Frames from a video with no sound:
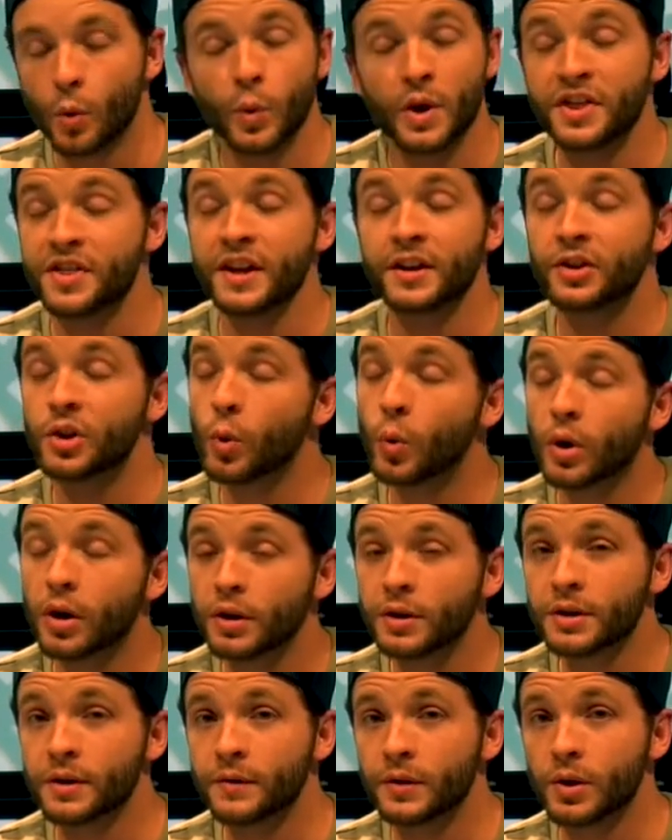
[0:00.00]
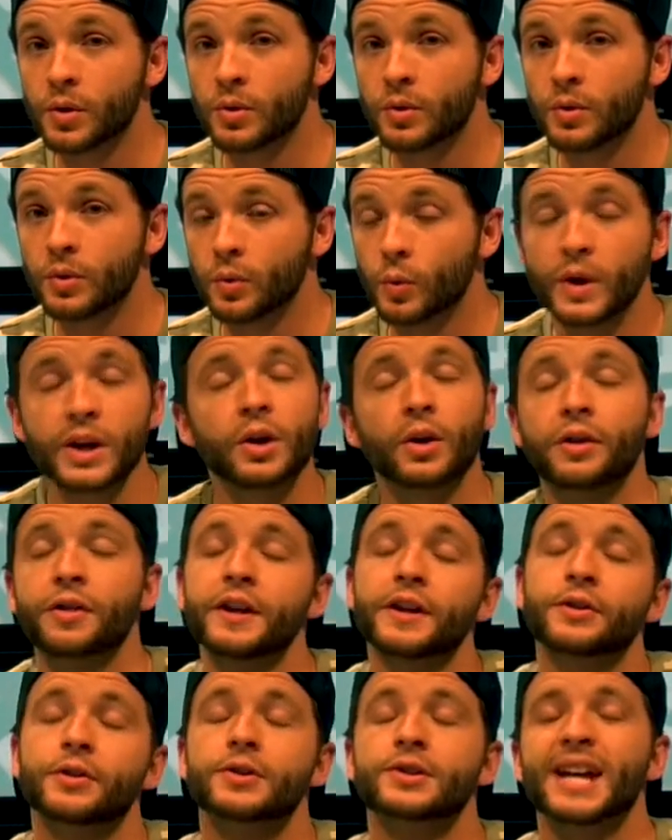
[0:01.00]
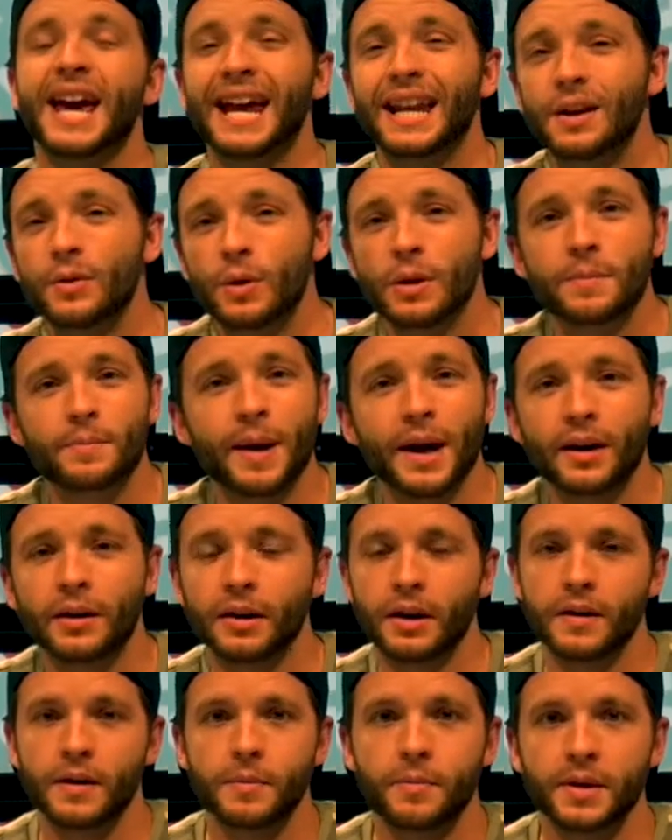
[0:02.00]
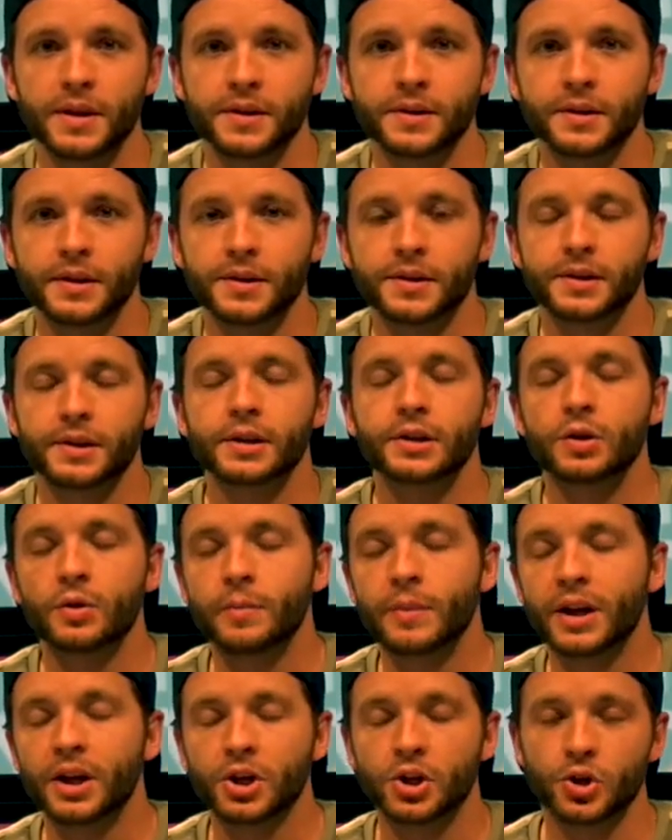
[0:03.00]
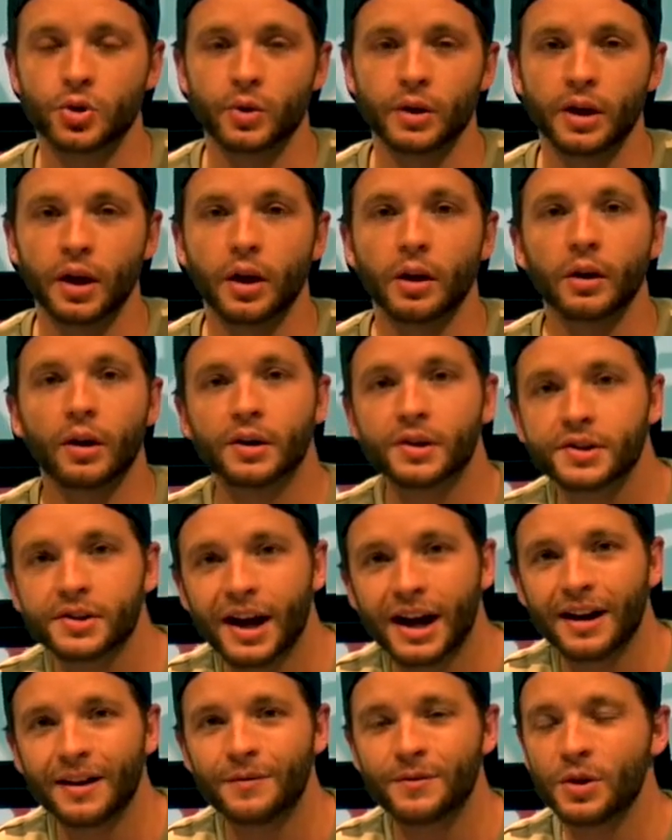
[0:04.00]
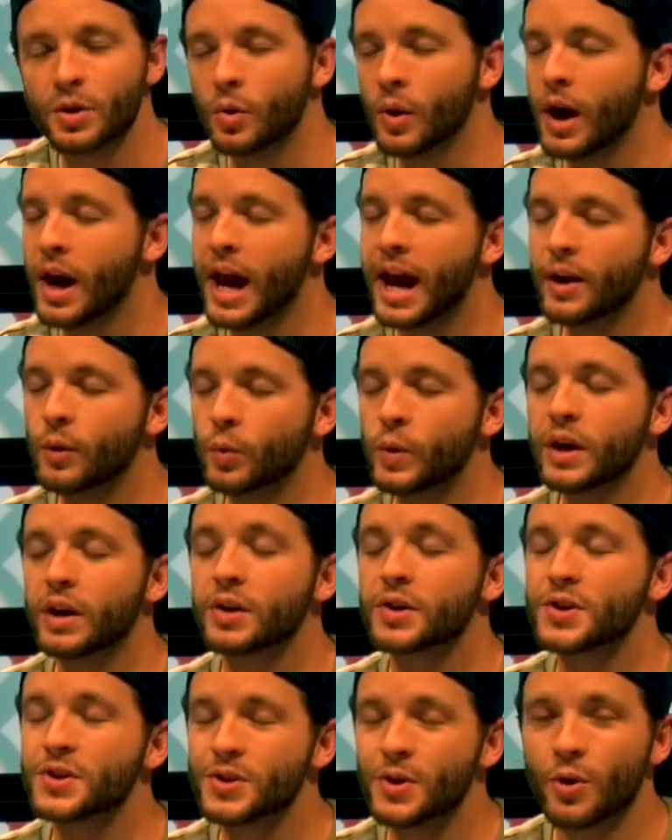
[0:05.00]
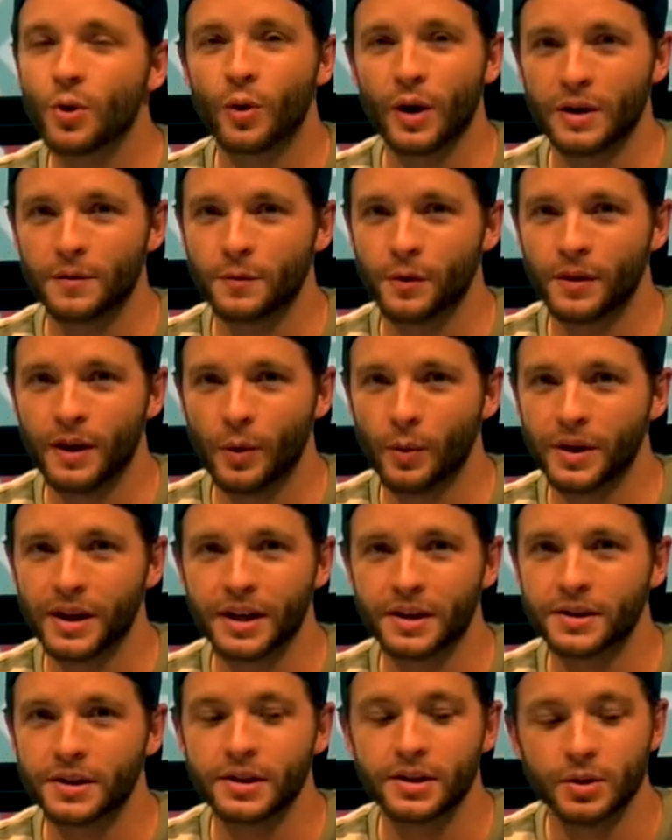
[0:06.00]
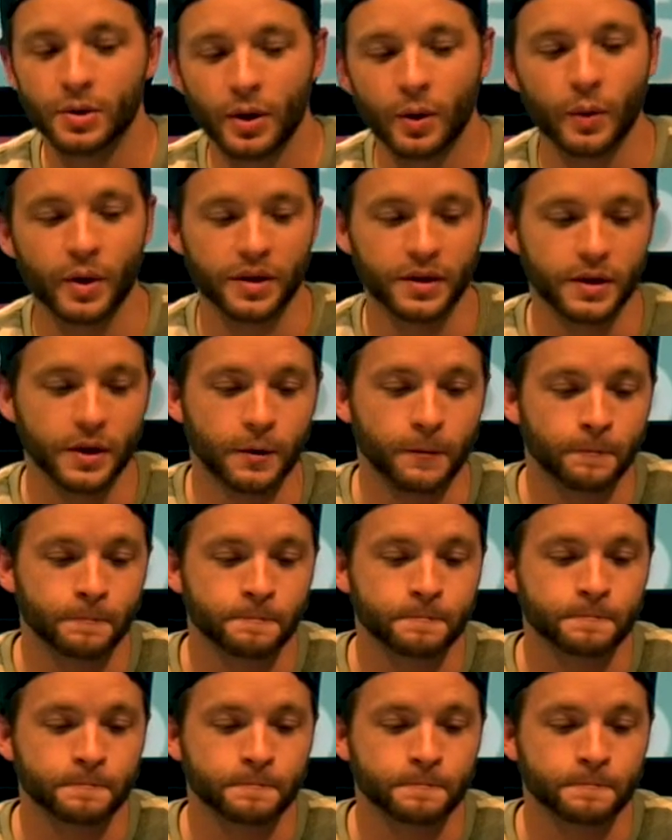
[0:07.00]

We think the world of you. We don't think there's anyone better in the business to do ministry alongside of you, and we are so grateful that we get to do it with you.